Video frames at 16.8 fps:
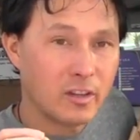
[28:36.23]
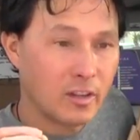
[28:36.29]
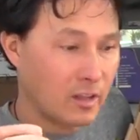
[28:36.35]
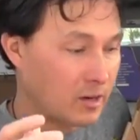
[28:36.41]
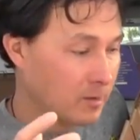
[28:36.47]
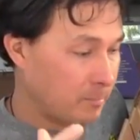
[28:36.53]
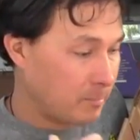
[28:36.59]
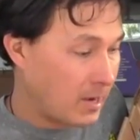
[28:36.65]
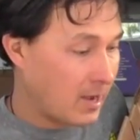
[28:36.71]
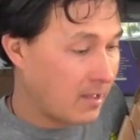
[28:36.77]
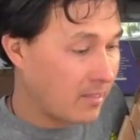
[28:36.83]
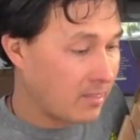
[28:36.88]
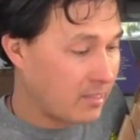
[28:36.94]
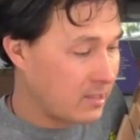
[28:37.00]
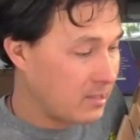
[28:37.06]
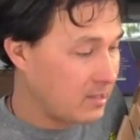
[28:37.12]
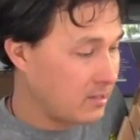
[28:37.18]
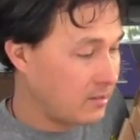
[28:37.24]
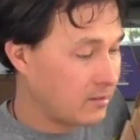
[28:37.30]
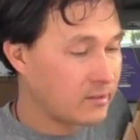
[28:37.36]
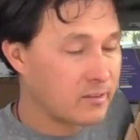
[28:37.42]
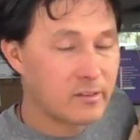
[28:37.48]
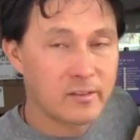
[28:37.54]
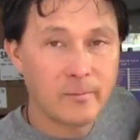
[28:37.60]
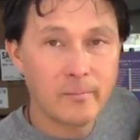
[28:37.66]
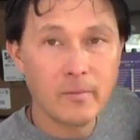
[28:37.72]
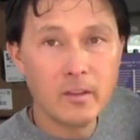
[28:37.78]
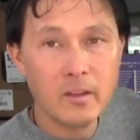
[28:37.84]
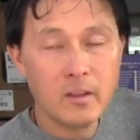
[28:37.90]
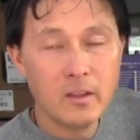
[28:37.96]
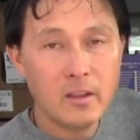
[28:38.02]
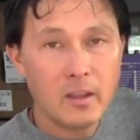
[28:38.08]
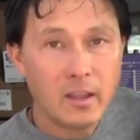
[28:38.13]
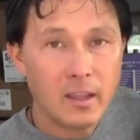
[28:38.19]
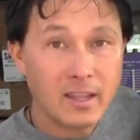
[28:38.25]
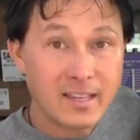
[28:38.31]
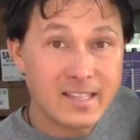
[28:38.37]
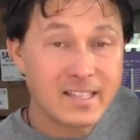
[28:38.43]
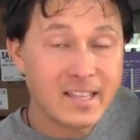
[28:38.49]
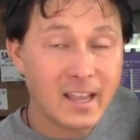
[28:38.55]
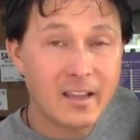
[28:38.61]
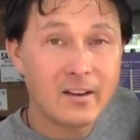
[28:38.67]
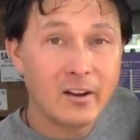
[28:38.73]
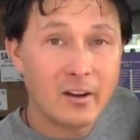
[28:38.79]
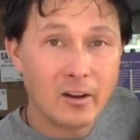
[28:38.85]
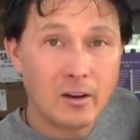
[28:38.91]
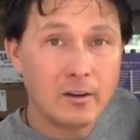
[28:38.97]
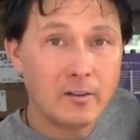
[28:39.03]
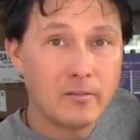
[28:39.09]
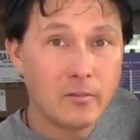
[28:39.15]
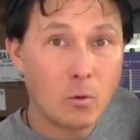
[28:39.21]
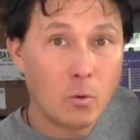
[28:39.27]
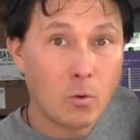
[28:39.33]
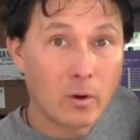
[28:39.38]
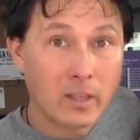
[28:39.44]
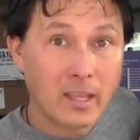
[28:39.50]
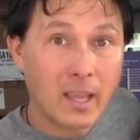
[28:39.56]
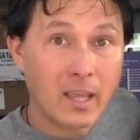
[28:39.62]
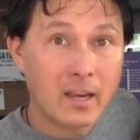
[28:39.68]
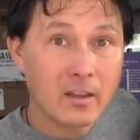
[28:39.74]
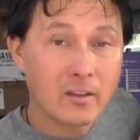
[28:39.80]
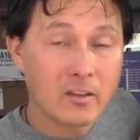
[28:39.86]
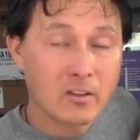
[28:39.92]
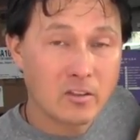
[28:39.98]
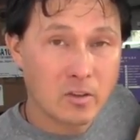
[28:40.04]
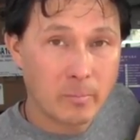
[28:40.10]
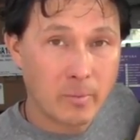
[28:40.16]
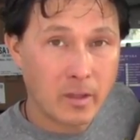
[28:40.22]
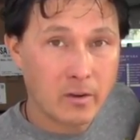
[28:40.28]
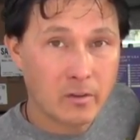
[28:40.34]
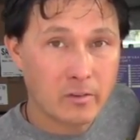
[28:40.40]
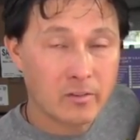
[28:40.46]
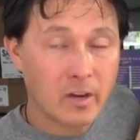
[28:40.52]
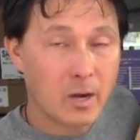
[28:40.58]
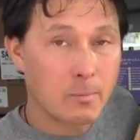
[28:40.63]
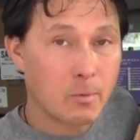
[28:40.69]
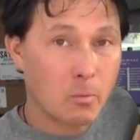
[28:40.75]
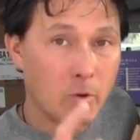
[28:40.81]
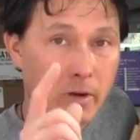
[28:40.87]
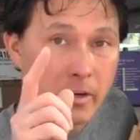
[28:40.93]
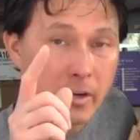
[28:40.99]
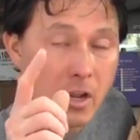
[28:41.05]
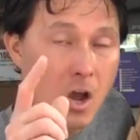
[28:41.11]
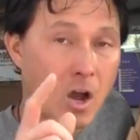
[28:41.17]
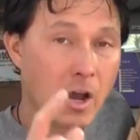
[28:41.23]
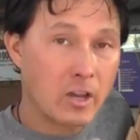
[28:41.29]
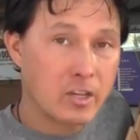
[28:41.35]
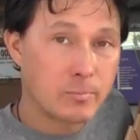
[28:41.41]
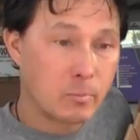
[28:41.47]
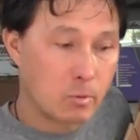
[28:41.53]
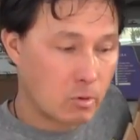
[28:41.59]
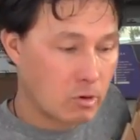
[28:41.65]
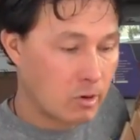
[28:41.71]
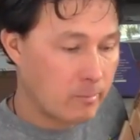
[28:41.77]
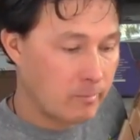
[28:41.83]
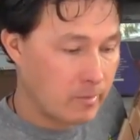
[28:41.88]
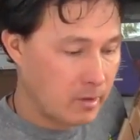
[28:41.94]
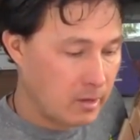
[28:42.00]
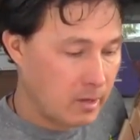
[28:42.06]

And I'm buying these instead of organic tomatoes that, number one, cost more,